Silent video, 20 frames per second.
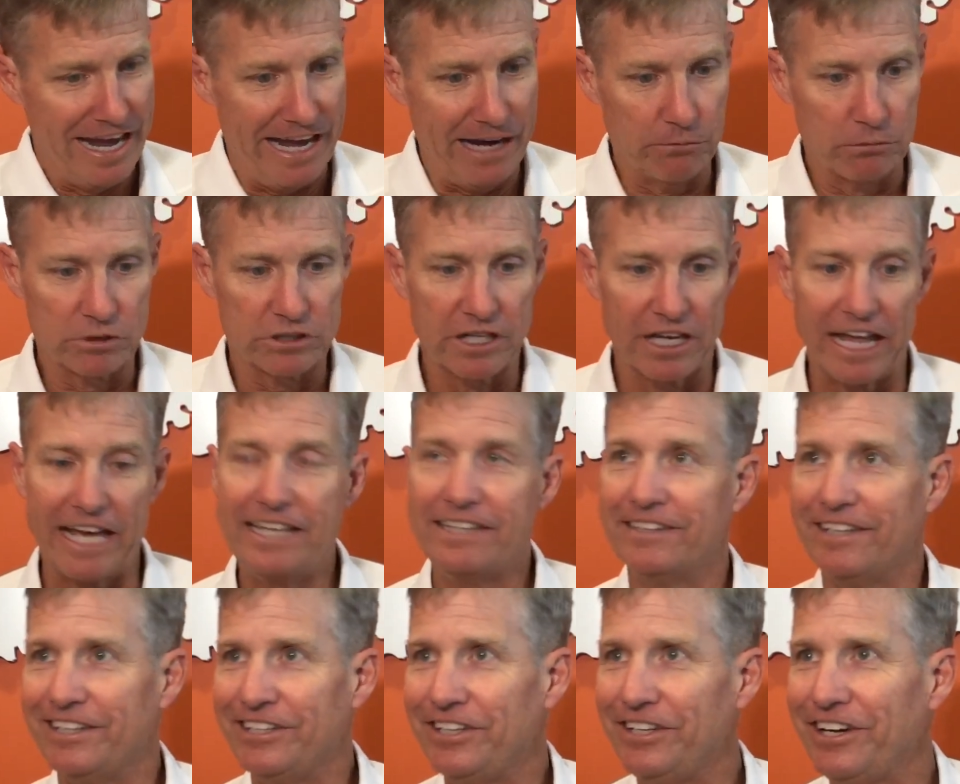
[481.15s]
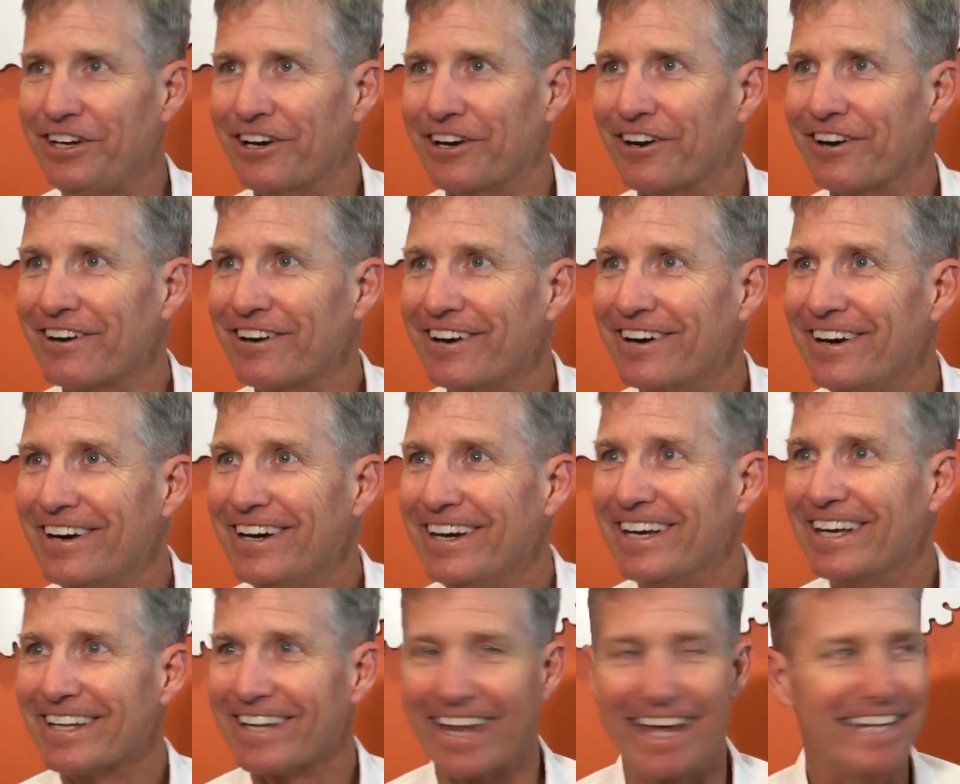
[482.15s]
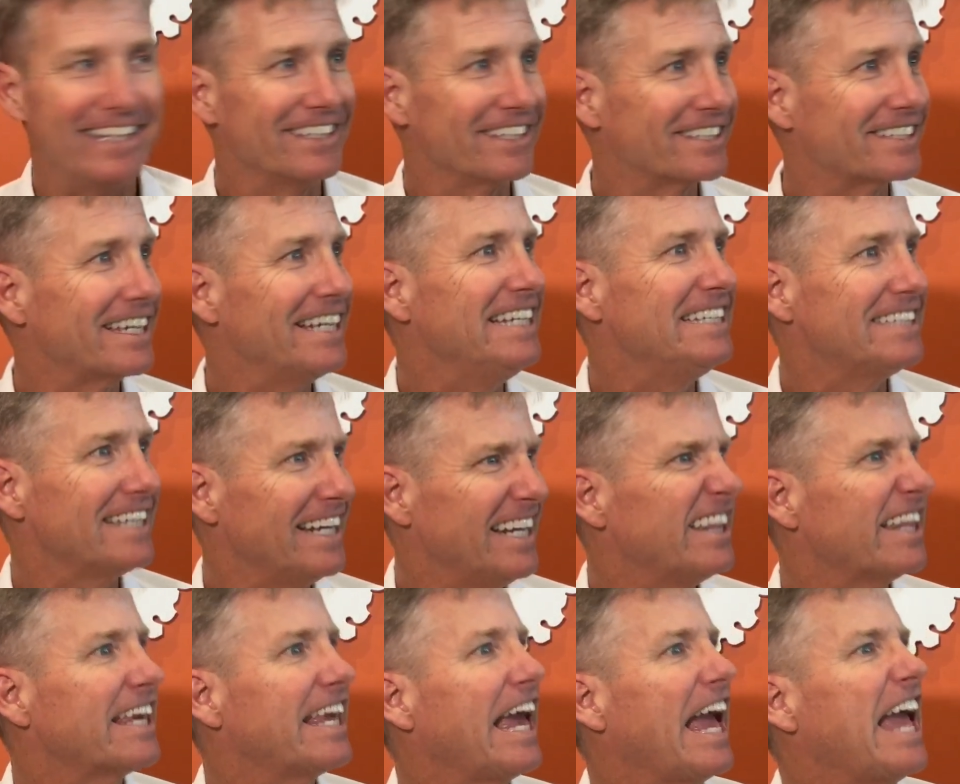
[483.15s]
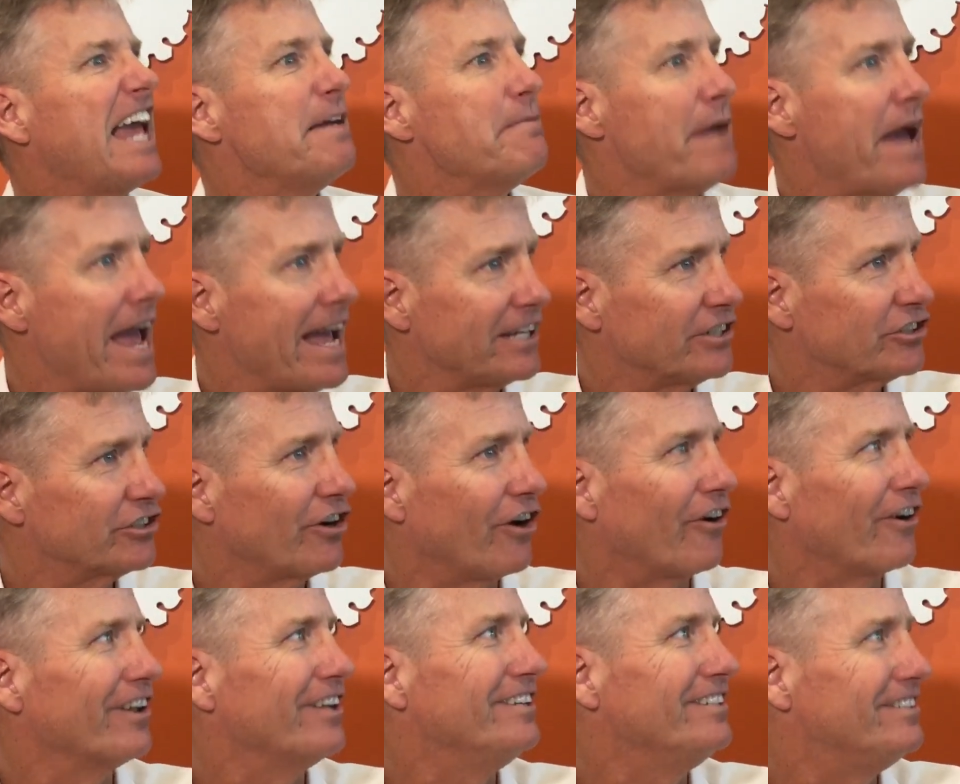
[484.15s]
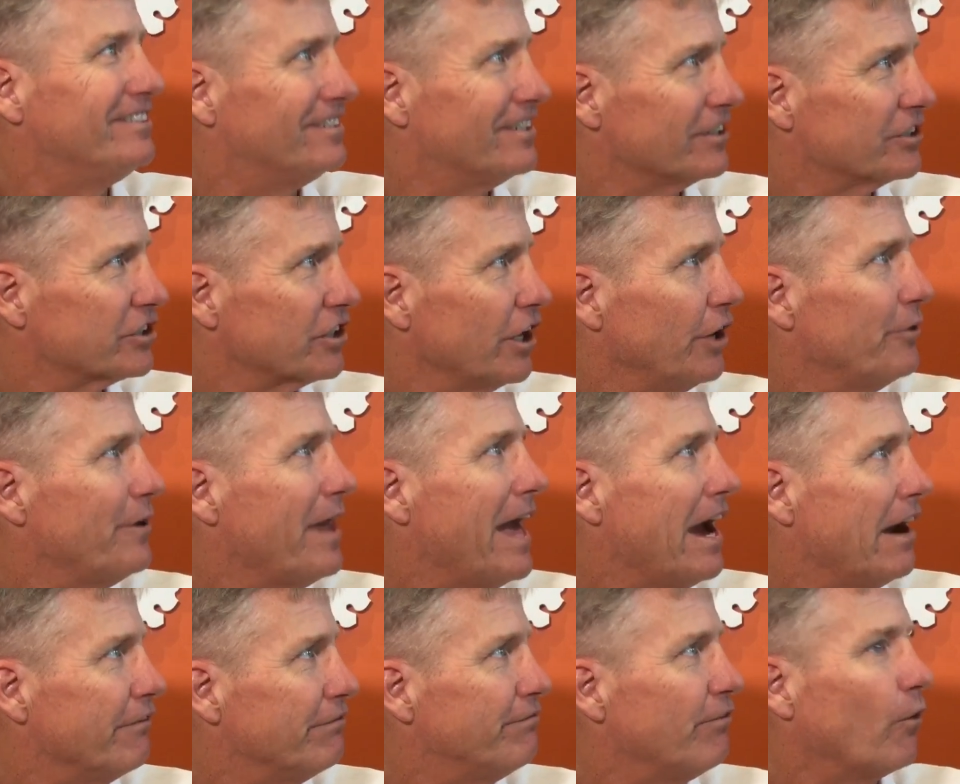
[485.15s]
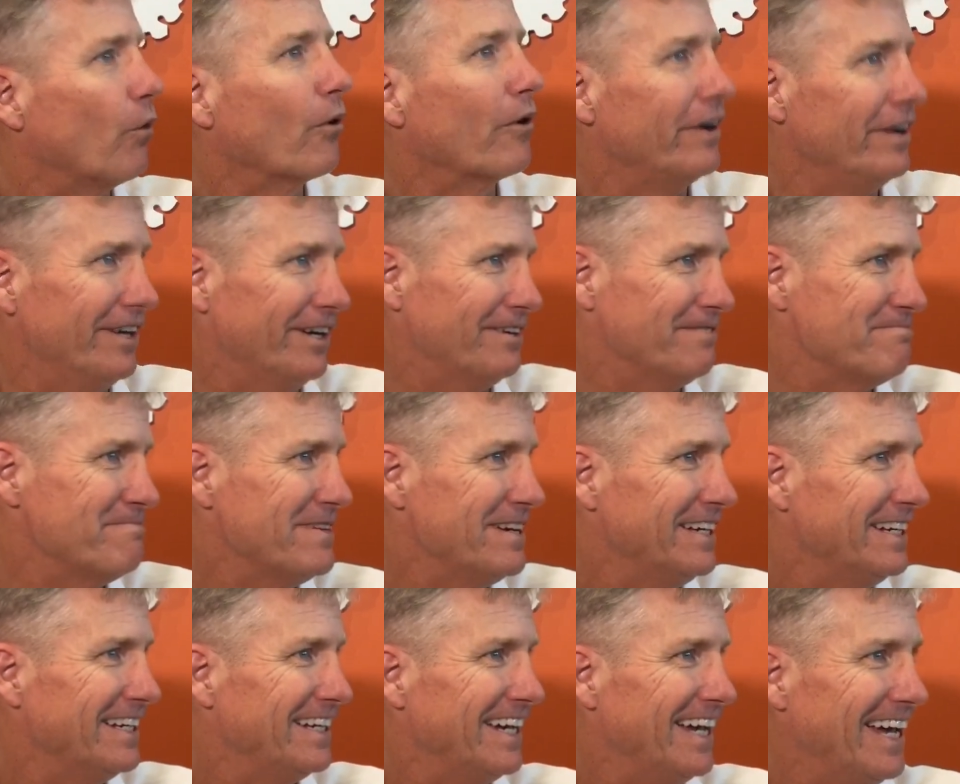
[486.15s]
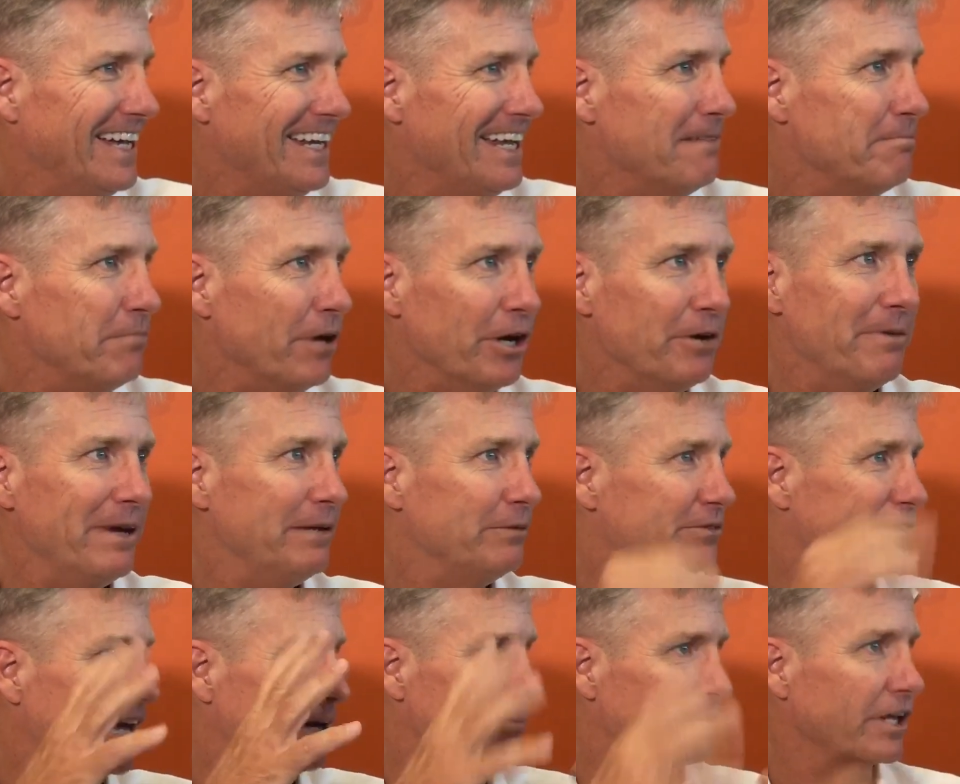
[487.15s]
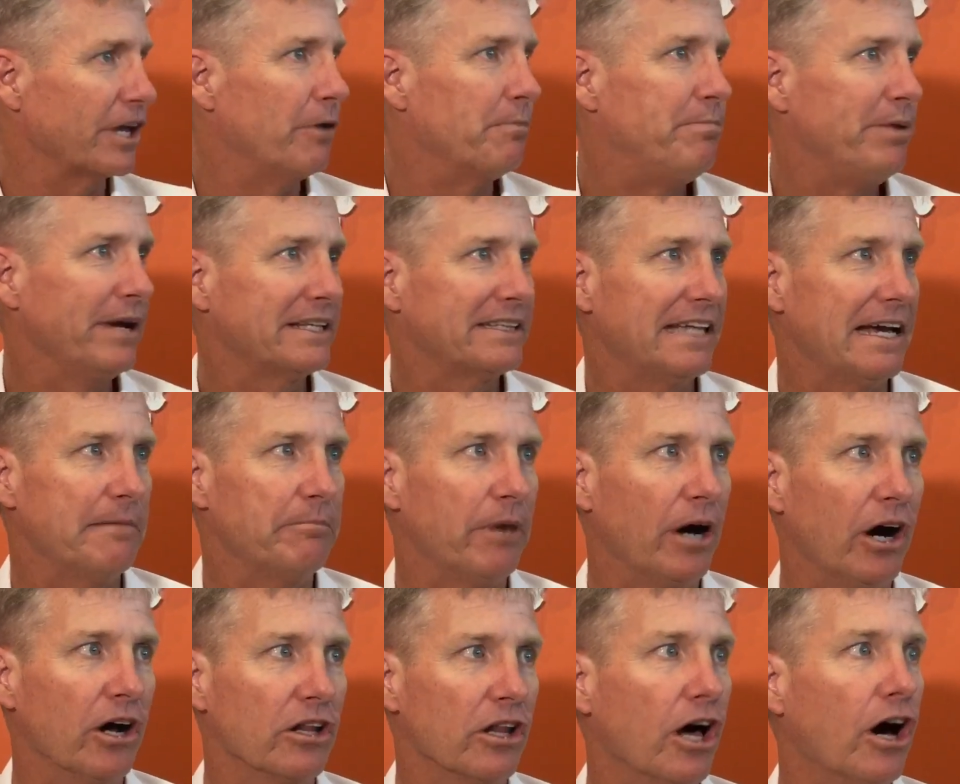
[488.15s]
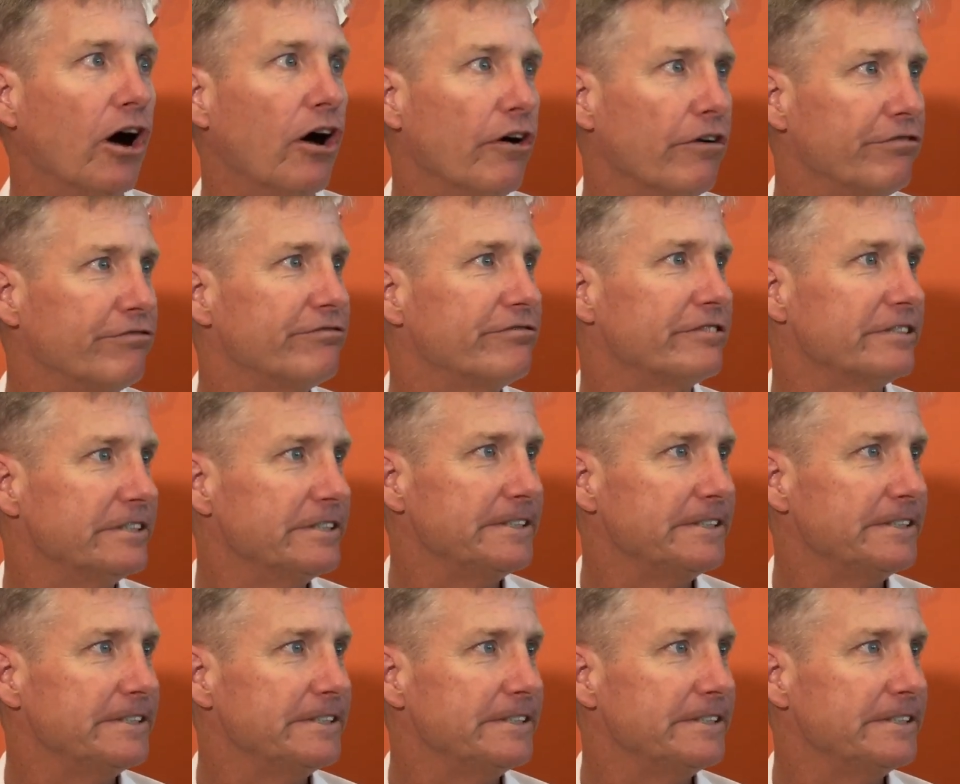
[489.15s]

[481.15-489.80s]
it was late in the year, late in the season, and the game had started to slow down for him. And then, boom, he was able to go pick that ball off.